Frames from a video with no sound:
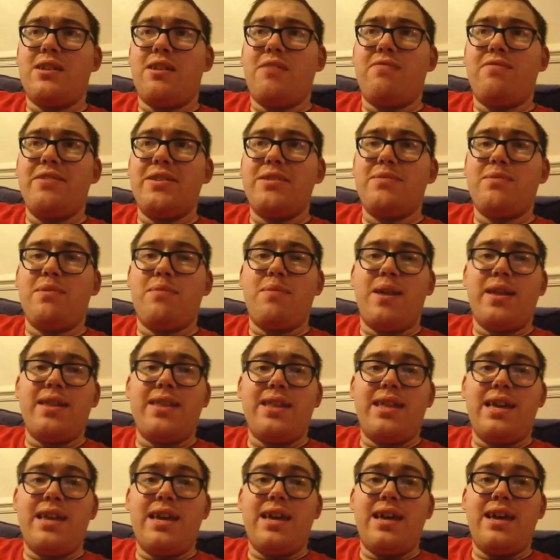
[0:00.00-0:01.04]
to have Vince McMahon
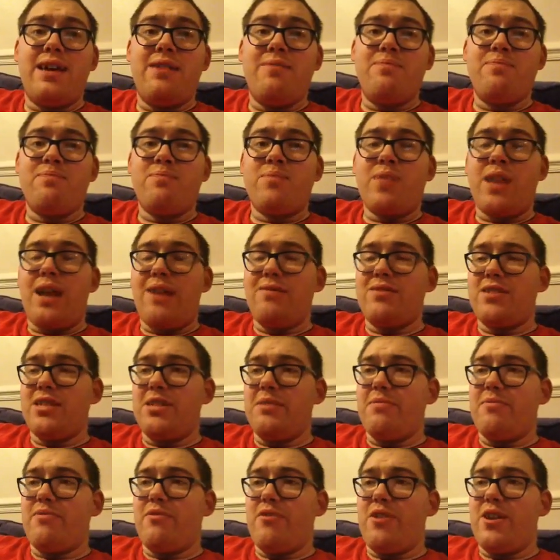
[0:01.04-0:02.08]
there. Haven't seen
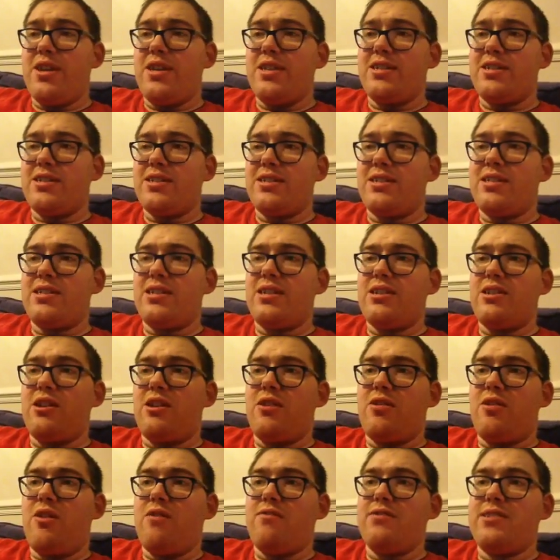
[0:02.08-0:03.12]
him for ages.
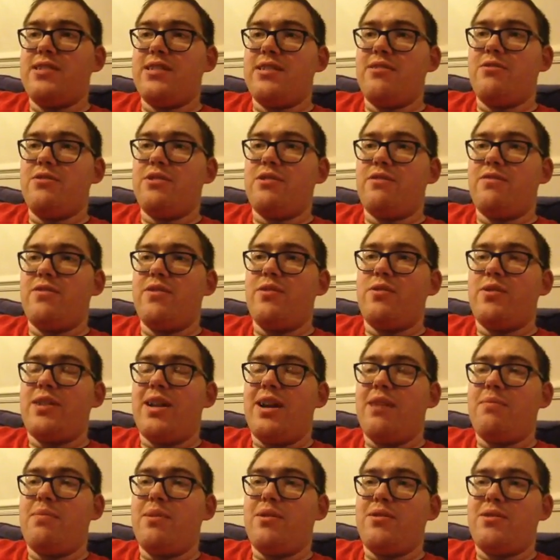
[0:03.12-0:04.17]
Obviously there is a feud
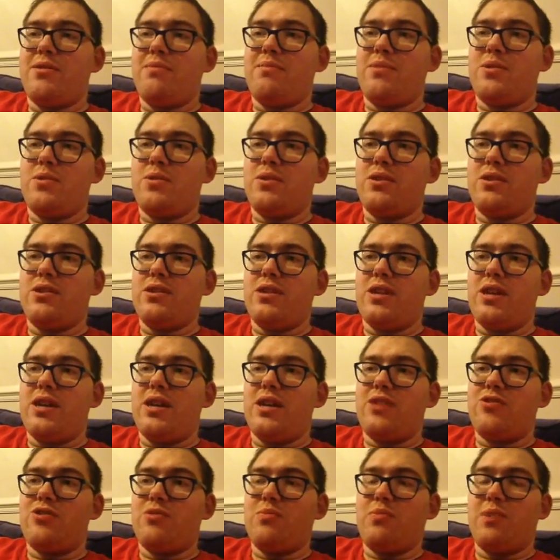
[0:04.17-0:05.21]
now building between
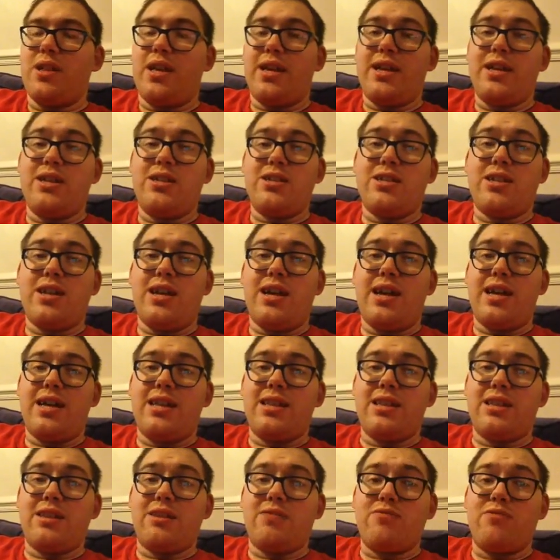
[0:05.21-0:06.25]
Triple H
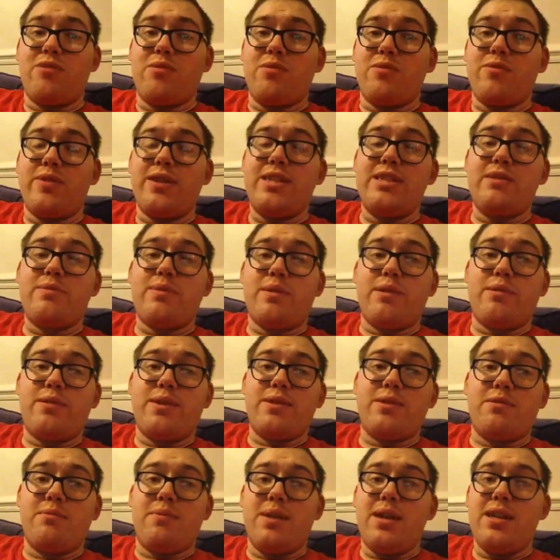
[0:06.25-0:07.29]
and Roman Reigns for
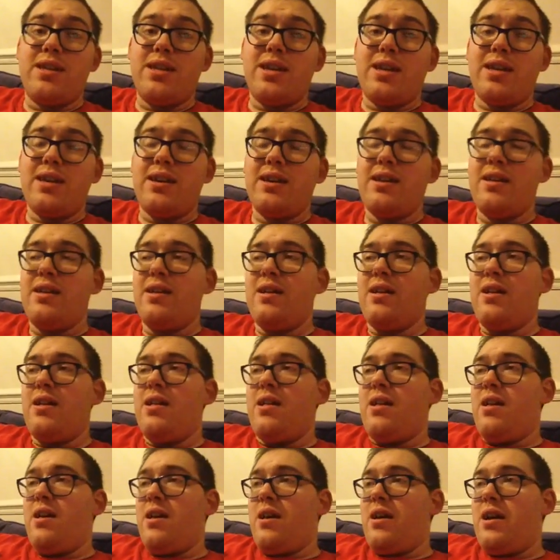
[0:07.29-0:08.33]
WrestleMania.
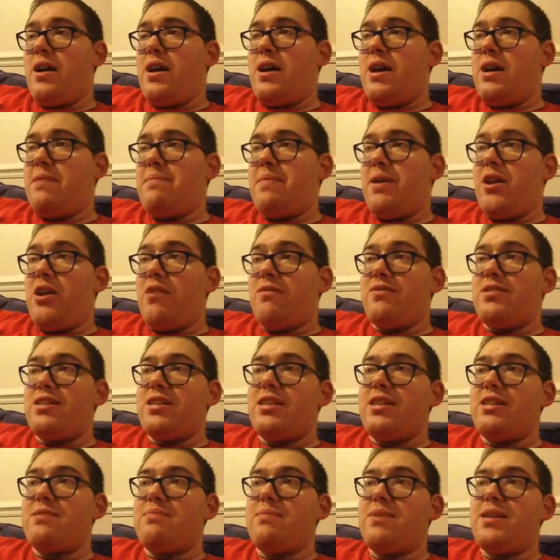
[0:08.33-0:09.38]
And obviously
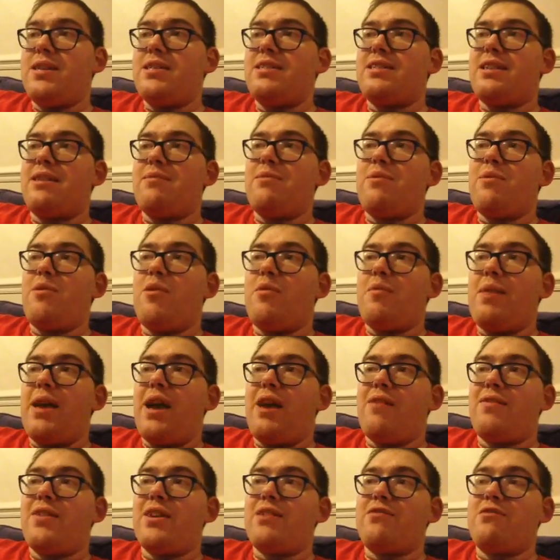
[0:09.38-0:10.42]
this means that we won't be
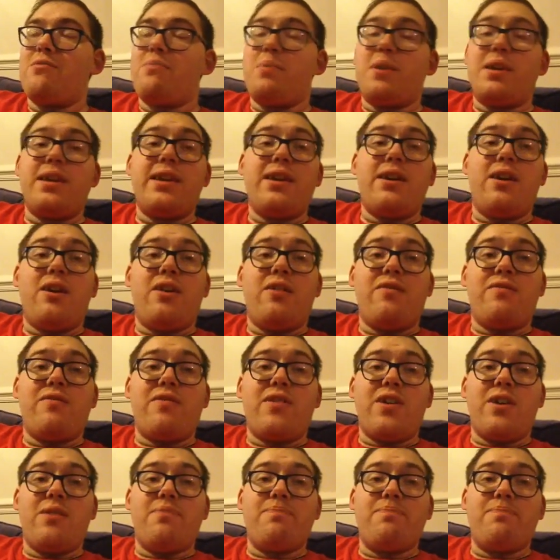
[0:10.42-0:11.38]
having a repeat of